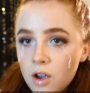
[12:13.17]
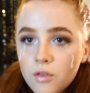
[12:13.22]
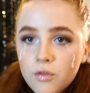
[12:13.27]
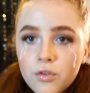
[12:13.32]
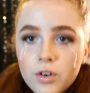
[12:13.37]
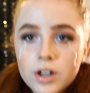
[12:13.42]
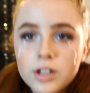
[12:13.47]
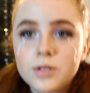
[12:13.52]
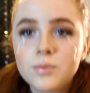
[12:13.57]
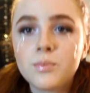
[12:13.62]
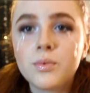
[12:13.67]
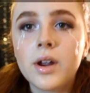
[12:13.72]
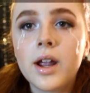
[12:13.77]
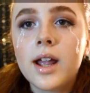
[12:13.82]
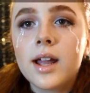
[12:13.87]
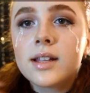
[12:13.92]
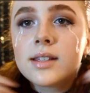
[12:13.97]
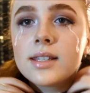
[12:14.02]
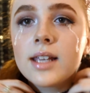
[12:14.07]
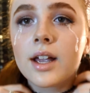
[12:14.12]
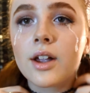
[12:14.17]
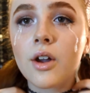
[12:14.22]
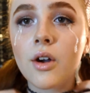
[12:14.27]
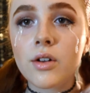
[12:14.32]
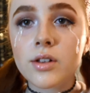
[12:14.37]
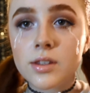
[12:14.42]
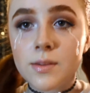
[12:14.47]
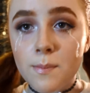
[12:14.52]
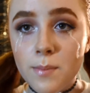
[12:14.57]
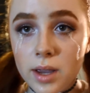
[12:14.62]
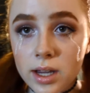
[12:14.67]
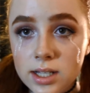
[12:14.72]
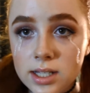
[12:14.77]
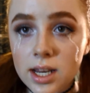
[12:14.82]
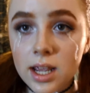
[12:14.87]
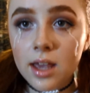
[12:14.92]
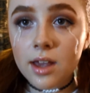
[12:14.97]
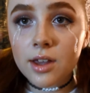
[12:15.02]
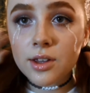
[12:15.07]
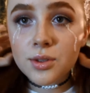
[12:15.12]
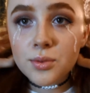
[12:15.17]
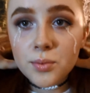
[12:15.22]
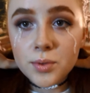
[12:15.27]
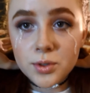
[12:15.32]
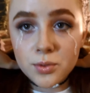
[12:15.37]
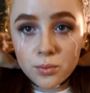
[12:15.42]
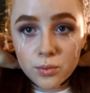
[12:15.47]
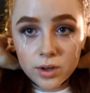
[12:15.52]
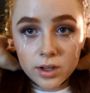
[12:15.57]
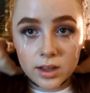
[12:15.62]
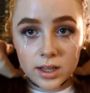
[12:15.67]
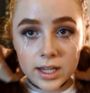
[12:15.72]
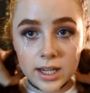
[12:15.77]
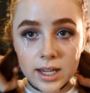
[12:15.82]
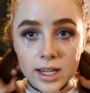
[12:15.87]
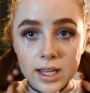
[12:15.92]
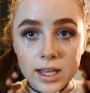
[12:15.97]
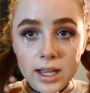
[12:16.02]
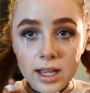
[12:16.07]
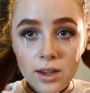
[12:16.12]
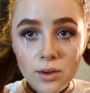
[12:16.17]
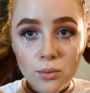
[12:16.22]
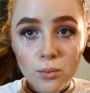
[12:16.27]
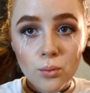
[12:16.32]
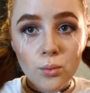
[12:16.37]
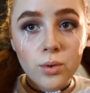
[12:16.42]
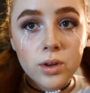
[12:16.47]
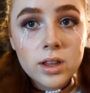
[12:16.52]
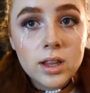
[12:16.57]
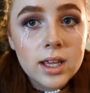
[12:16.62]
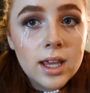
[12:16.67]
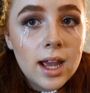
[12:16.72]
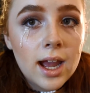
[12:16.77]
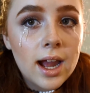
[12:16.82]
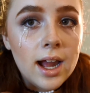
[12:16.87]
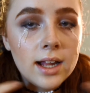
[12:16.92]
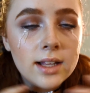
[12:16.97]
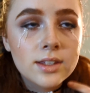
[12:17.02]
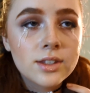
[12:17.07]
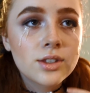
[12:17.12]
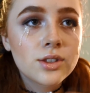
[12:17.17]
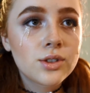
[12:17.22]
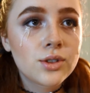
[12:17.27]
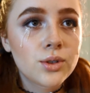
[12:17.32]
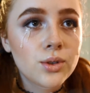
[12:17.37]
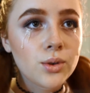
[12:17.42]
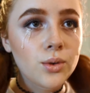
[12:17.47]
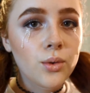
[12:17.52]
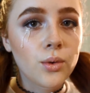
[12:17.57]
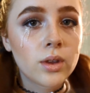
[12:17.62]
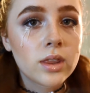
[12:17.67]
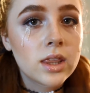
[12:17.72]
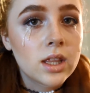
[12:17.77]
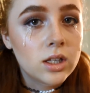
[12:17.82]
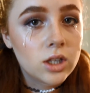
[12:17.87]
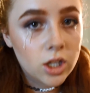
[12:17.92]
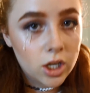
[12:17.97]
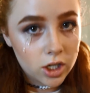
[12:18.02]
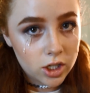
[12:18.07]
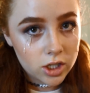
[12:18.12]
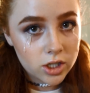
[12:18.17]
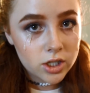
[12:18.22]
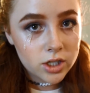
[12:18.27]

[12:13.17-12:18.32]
French braids that go into pigtails, which really, really adds to the look.